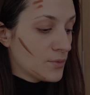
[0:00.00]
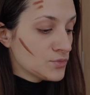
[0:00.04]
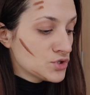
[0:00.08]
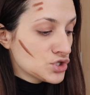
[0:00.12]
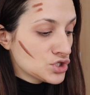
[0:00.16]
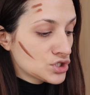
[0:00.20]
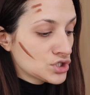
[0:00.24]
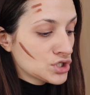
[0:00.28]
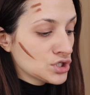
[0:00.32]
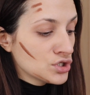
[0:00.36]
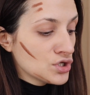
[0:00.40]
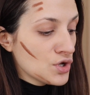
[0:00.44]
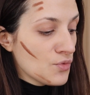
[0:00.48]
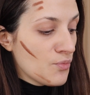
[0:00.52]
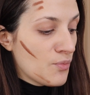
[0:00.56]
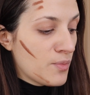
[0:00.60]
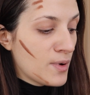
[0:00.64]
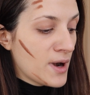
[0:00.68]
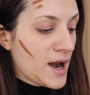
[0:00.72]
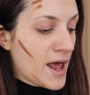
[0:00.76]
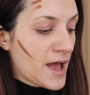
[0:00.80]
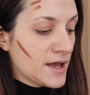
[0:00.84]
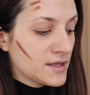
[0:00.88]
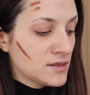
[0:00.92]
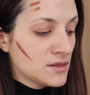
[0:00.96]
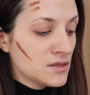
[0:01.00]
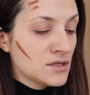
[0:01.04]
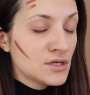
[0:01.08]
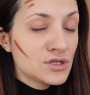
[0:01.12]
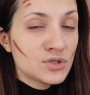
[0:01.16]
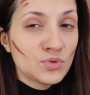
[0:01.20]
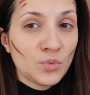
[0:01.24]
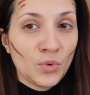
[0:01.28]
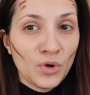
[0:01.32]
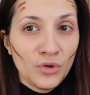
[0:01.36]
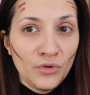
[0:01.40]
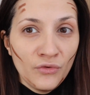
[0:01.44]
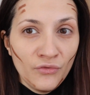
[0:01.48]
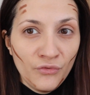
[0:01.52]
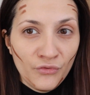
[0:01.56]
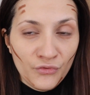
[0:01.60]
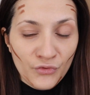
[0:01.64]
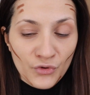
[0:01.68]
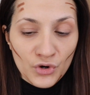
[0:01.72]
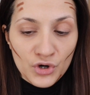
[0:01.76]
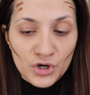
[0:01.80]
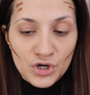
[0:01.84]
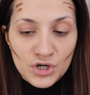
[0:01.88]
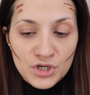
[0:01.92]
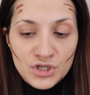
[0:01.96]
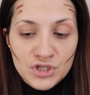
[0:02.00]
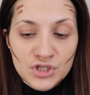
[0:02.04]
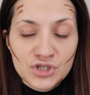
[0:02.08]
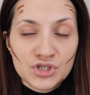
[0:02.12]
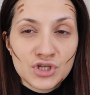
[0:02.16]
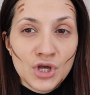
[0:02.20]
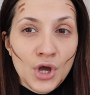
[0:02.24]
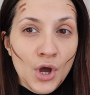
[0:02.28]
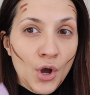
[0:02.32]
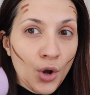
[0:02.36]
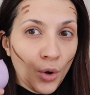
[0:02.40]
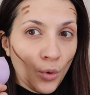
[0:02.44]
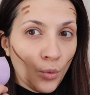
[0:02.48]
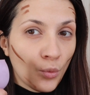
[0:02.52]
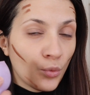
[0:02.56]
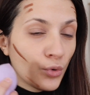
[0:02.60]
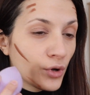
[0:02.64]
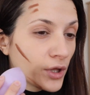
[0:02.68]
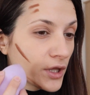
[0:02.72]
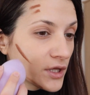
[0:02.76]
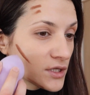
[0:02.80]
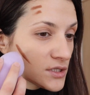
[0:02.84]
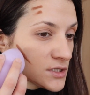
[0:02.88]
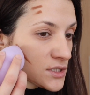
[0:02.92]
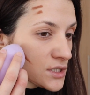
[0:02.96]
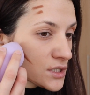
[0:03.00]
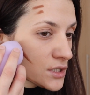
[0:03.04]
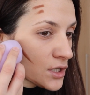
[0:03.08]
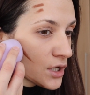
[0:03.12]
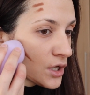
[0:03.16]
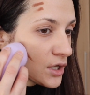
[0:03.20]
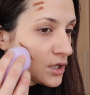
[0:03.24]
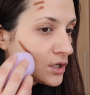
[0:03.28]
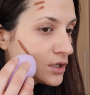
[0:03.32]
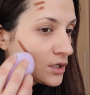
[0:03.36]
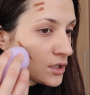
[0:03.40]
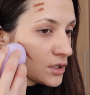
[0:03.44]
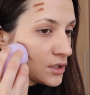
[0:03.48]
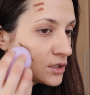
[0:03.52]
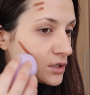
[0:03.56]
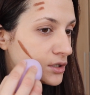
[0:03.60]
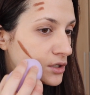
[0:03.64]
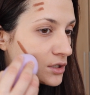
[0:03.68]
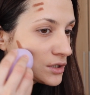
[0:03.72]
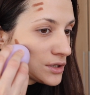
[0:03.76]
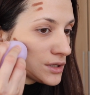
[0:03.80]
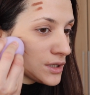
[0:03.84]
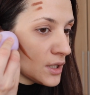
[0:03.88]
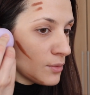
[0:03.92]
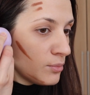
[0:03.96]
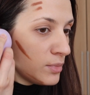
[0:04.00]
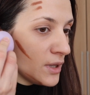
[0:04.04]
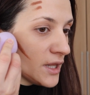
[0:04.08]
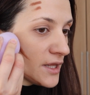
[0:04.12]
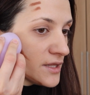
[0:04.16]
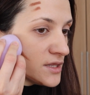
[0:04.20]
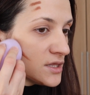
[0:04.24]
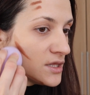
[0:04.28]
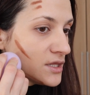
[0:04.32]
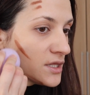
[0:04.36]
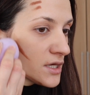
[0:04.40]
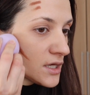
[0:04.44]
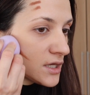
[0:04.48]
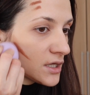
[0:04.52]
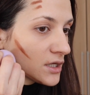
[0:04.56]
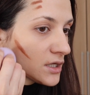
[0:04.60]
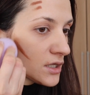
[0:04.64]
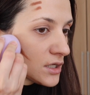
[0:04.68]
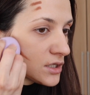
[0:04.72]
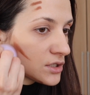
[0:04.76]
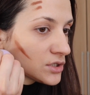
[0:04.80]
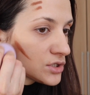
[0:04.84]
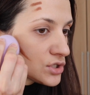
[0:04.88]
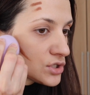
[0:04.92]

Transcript: I'm just gonna blend this one first with the blending